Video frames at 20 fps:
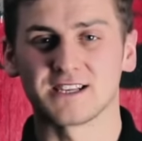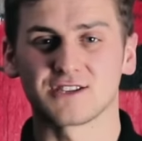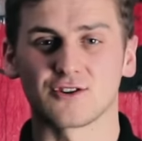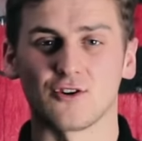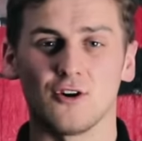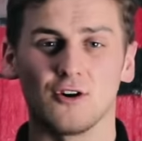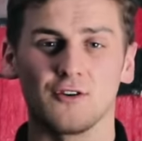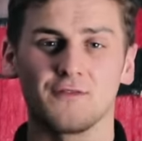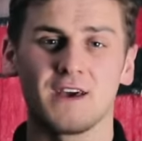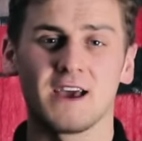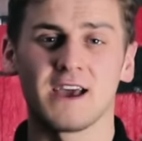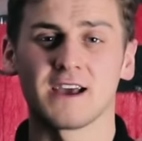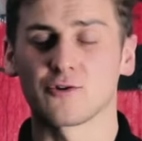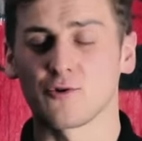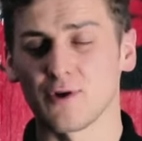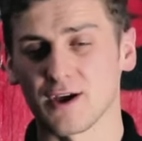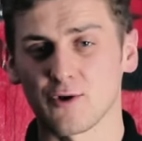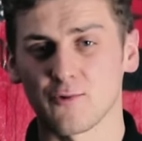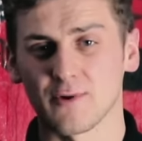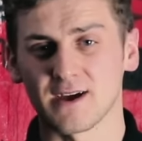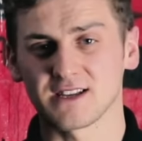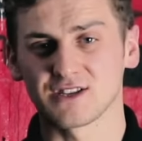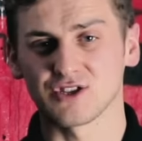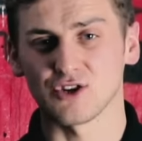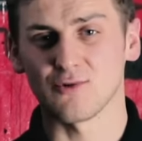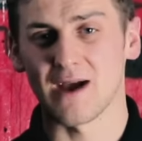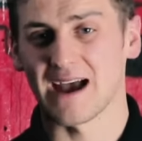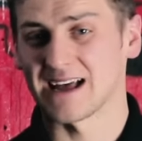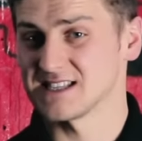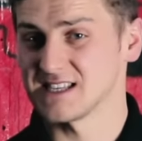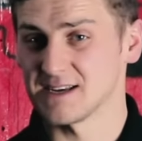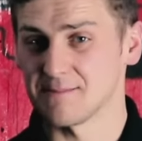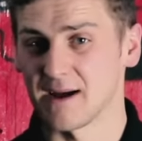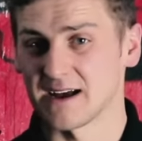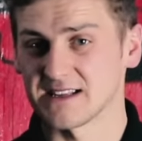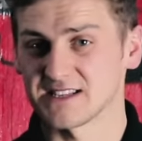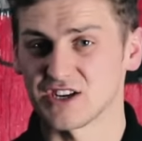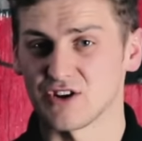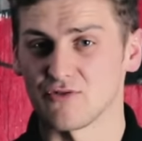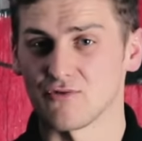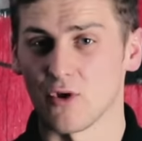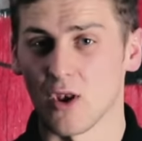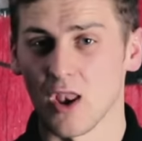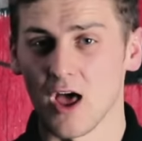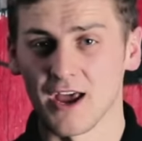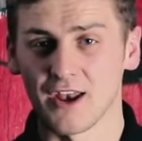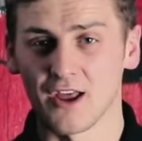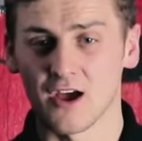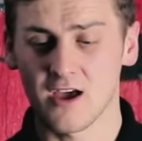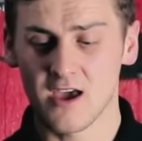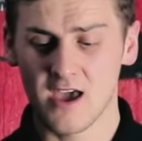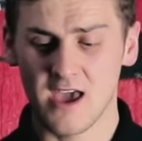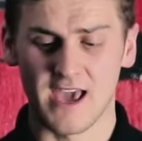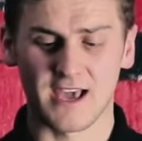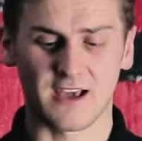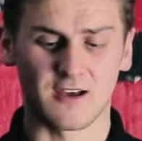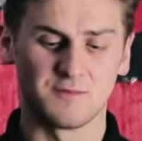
It's got their Quick 2 antibacterial liner,